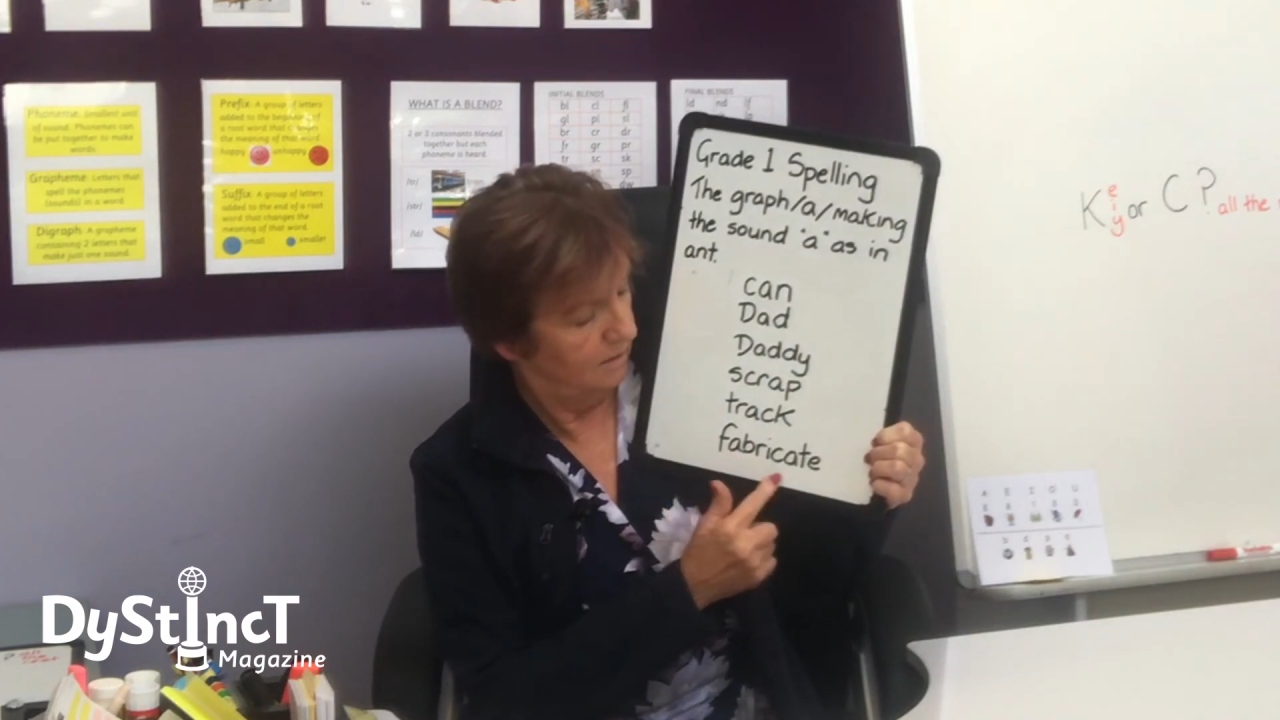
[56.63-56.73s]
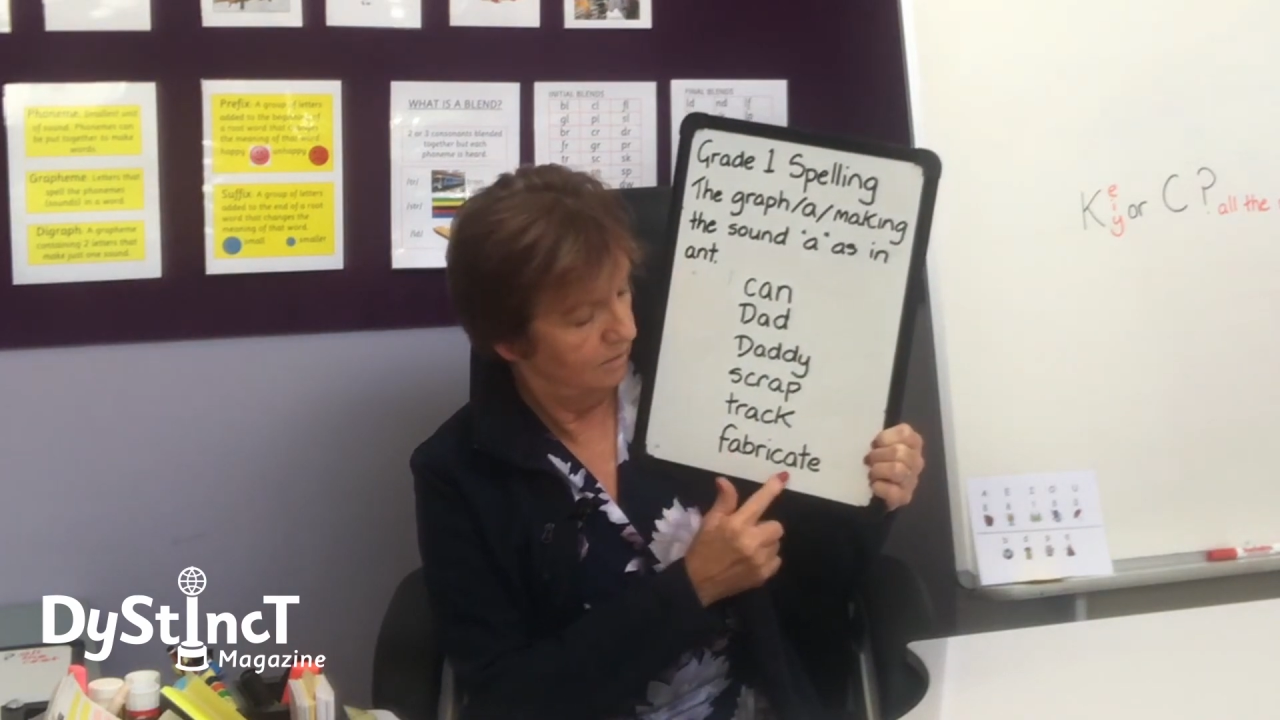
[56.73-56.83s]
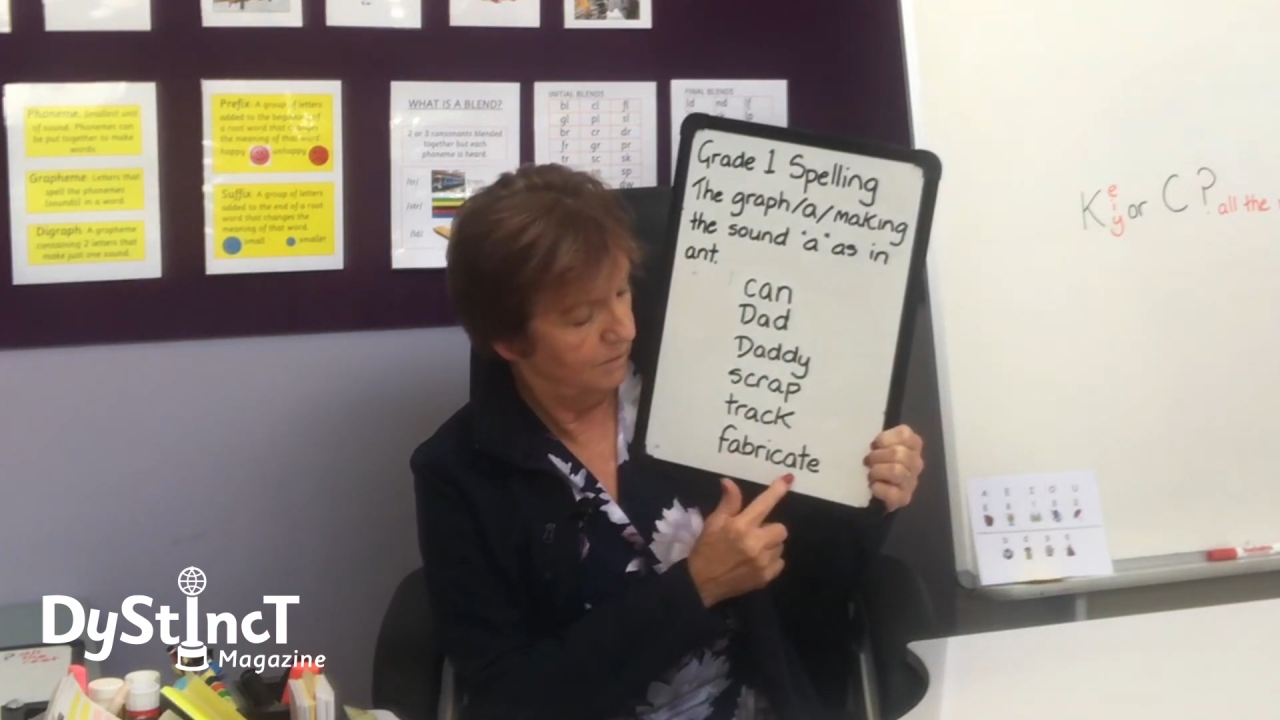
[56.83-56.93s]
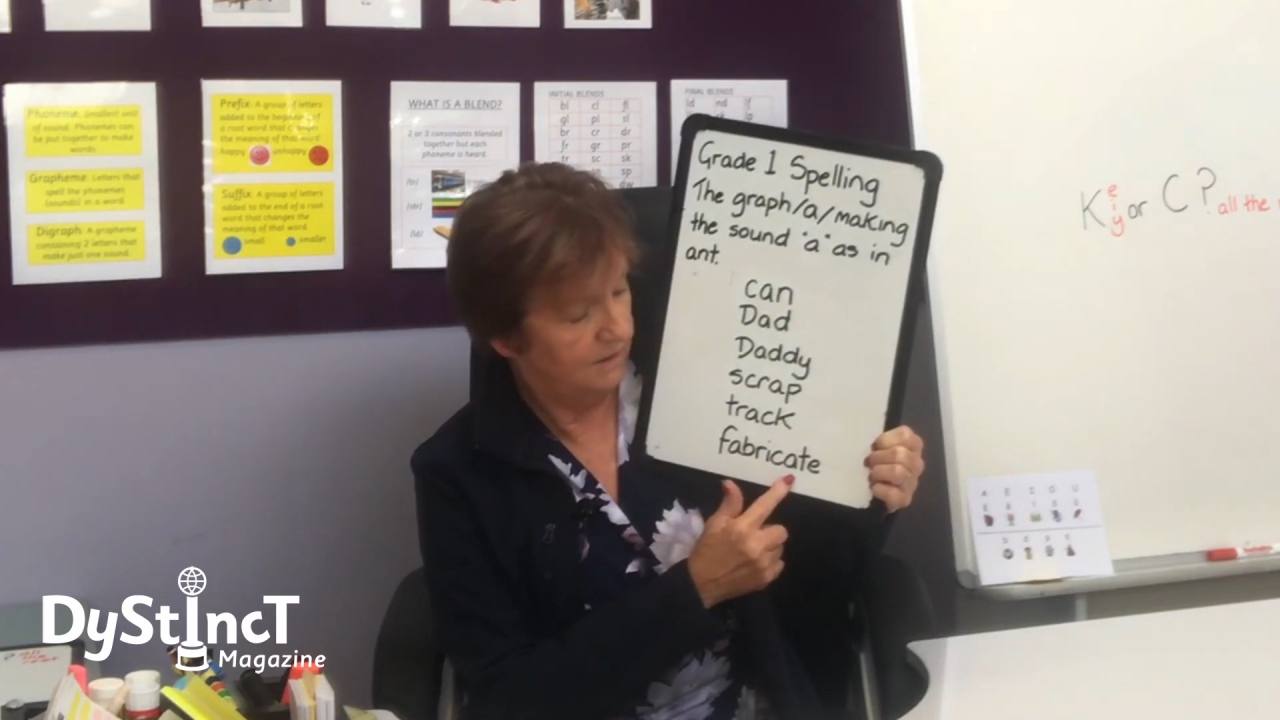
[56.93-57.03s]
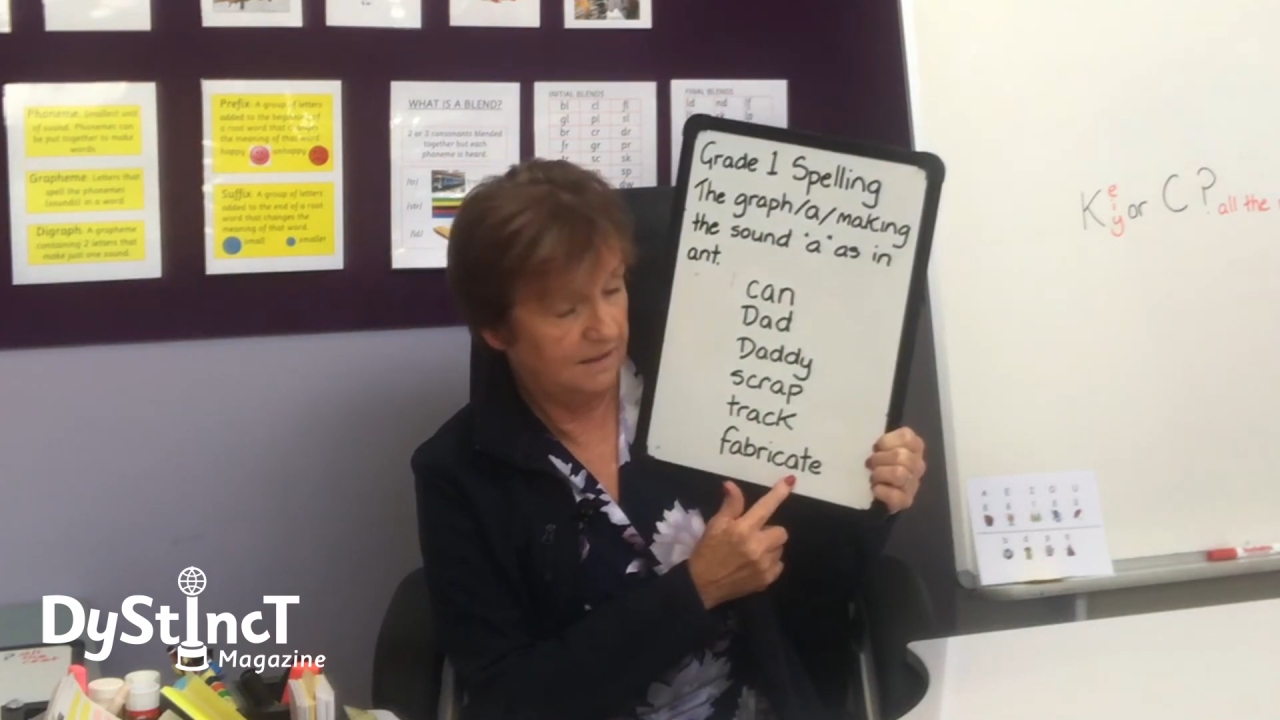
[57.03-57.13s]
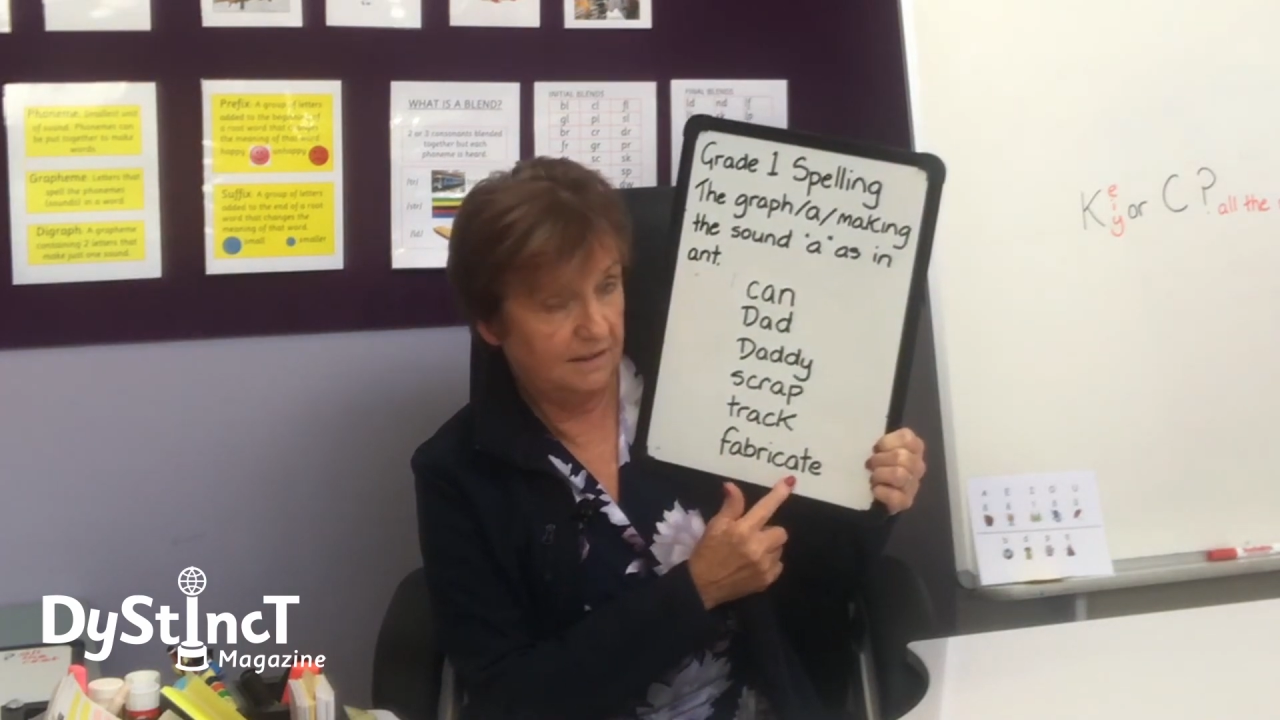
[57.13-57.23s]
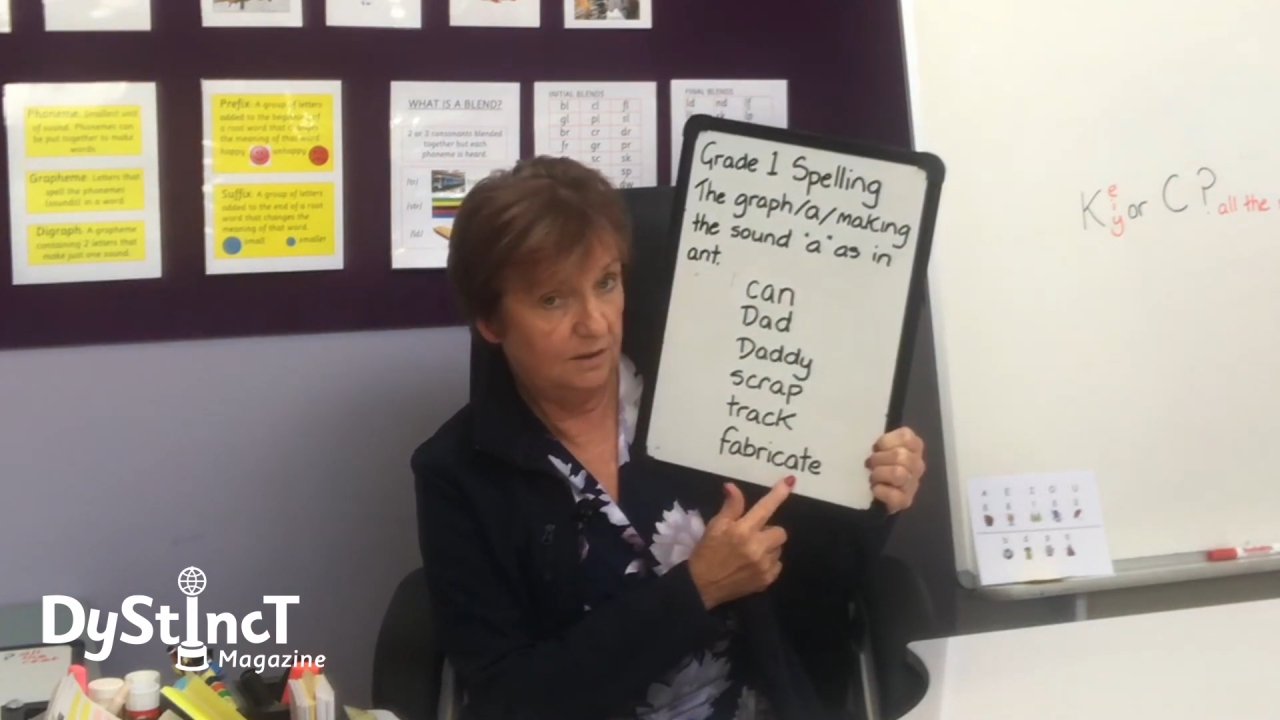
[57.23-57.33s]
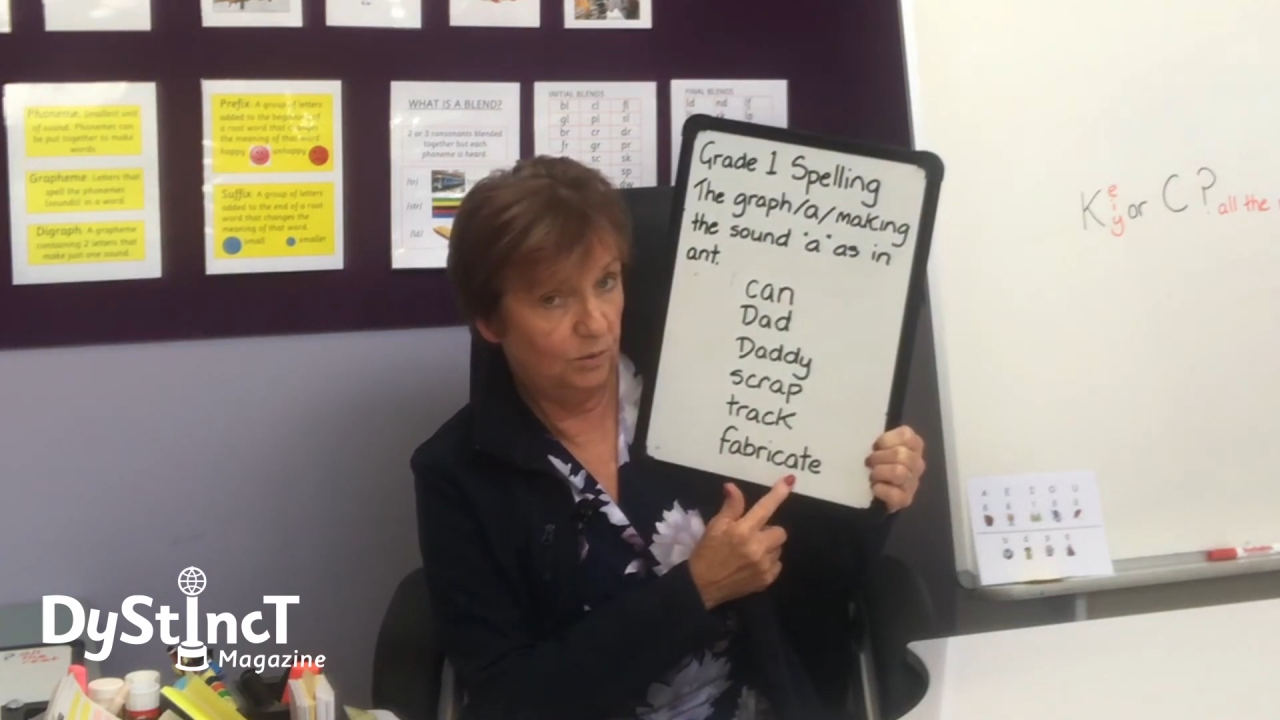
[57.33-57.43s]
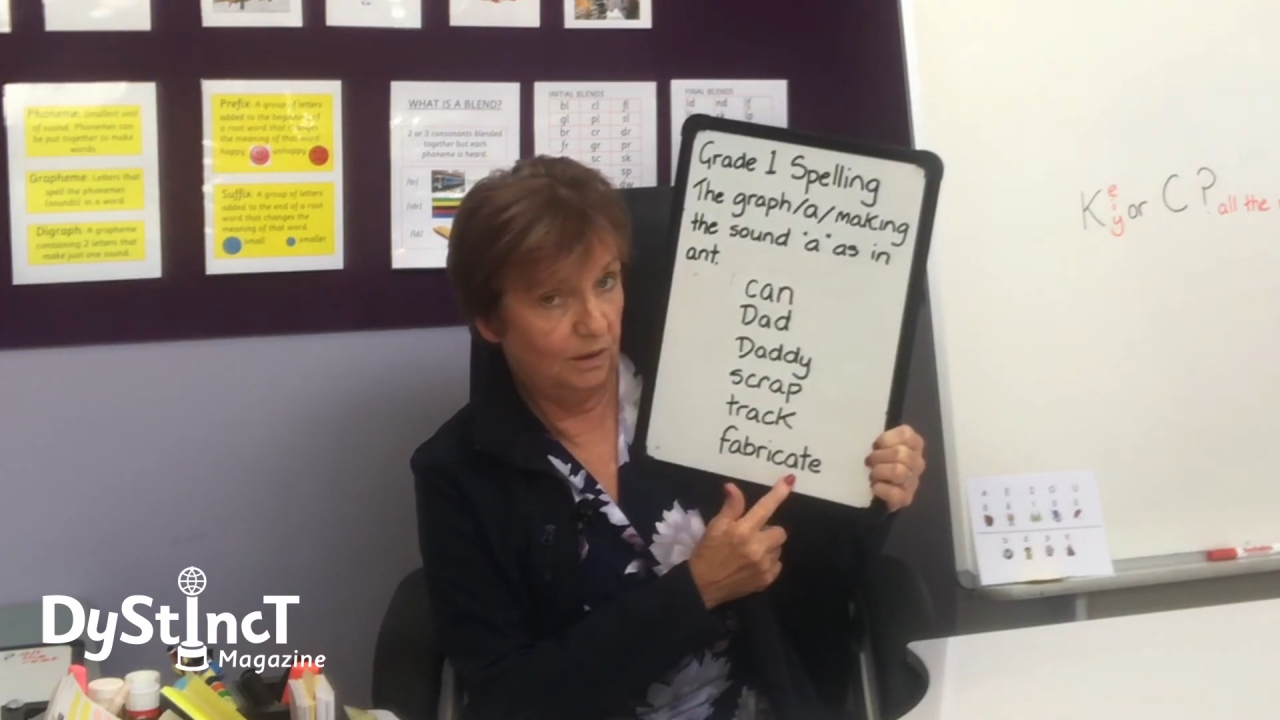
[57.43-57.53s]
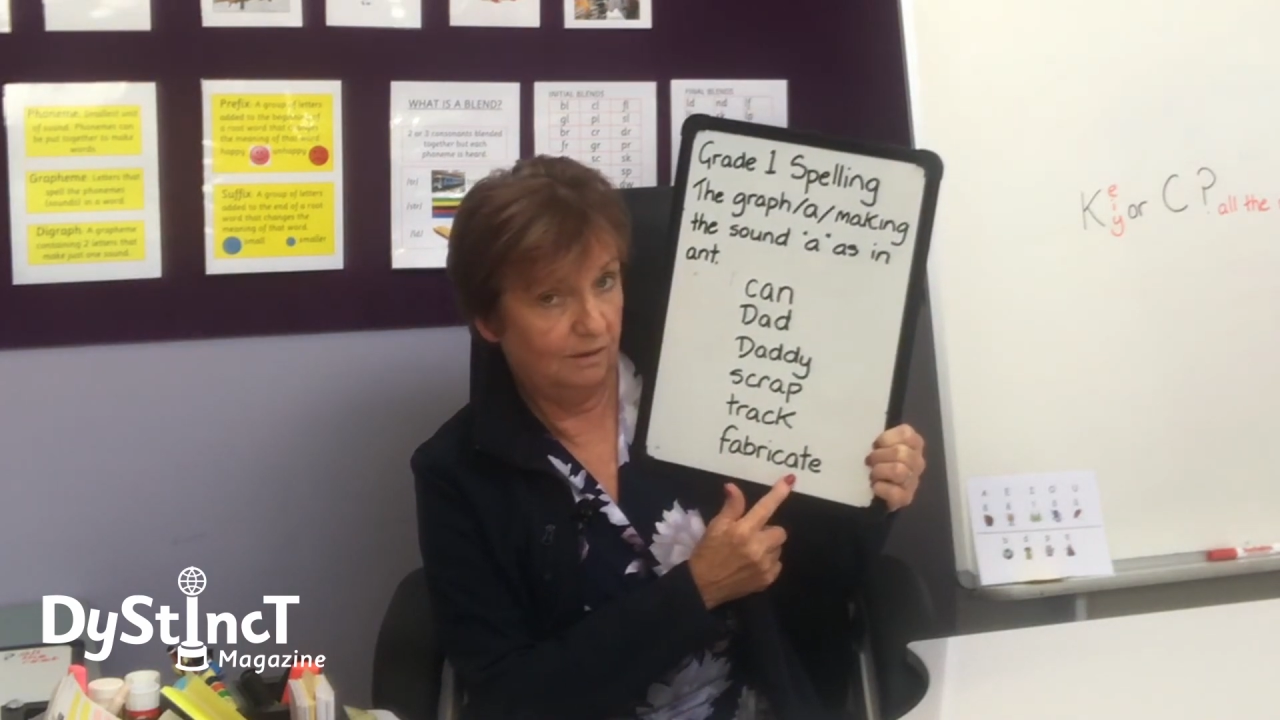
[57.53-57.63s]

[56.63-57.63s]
but does this one?